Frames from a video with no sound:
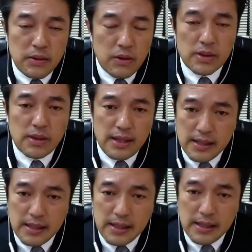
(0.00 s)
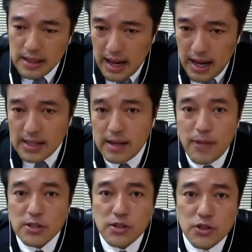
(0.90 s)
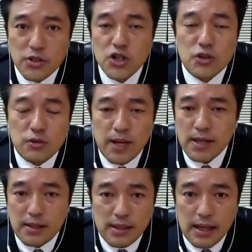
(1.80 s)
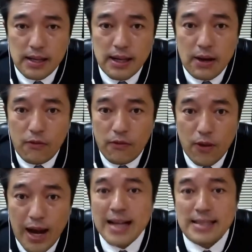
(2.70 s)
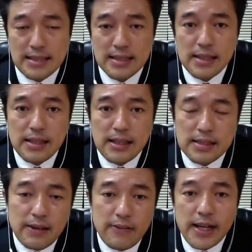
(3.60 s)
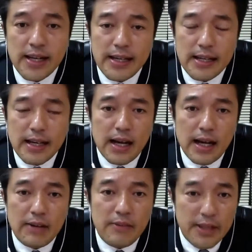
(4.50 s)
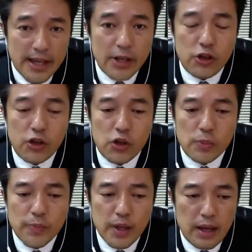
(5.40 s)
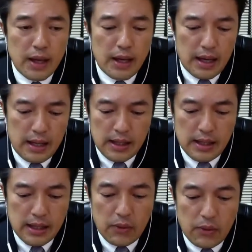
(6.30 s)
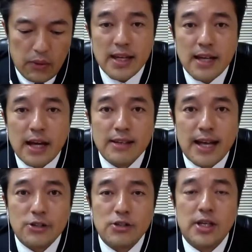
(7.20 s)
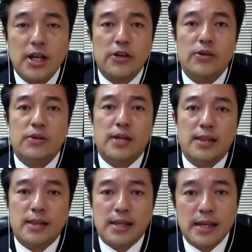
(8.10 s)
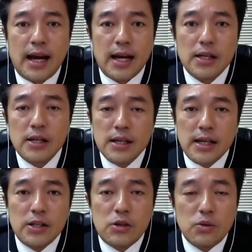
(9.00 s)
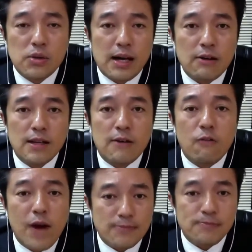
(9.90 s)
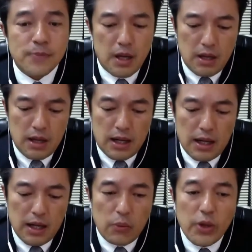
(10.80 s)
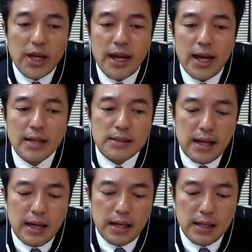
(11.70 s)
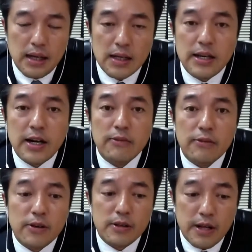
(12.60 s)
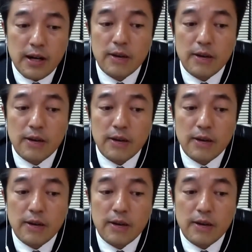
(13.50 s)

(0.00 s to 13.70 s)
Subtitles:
not the other person's issue, but for us it's a really immediate issue. And one thing I'd like to tell you that in 2001 we had terrorism